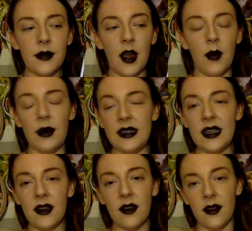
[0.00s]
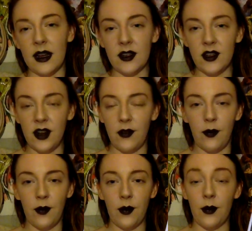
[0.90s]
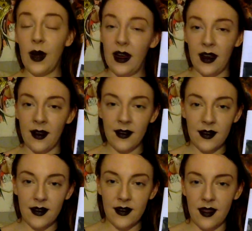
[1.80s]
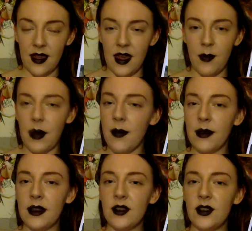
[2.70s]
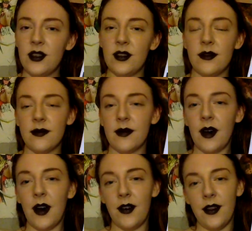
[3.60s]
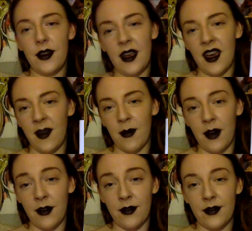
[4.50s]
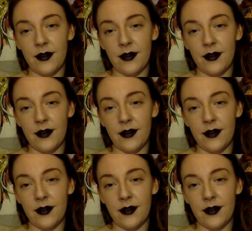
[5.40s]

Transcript: a recent collection of writings that he published under the name of